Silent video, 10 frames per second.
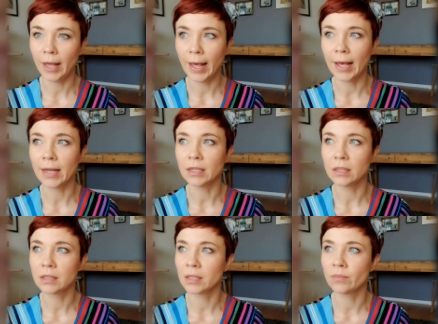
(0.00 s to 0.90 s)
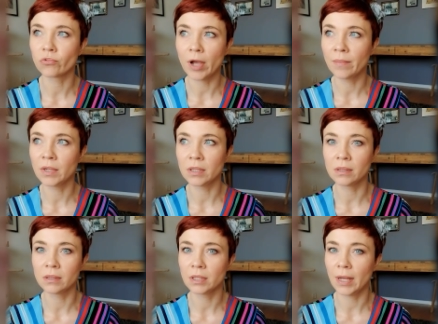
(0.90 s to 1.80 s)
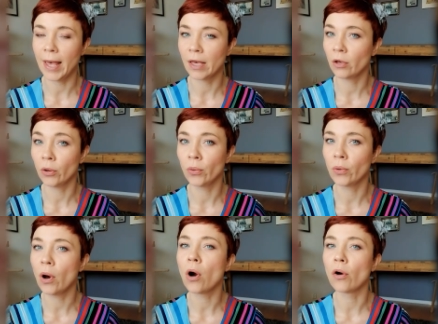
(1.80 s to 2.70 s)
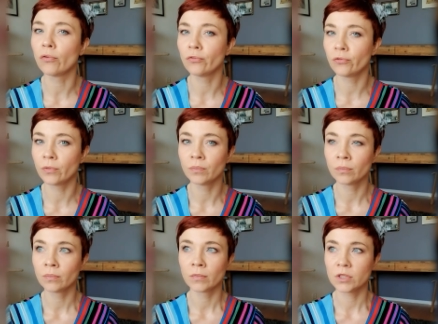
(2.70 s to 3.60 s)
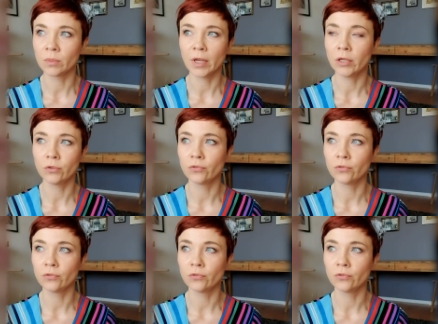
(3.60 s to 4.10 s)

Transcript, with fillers: and some remnant echo of some kind of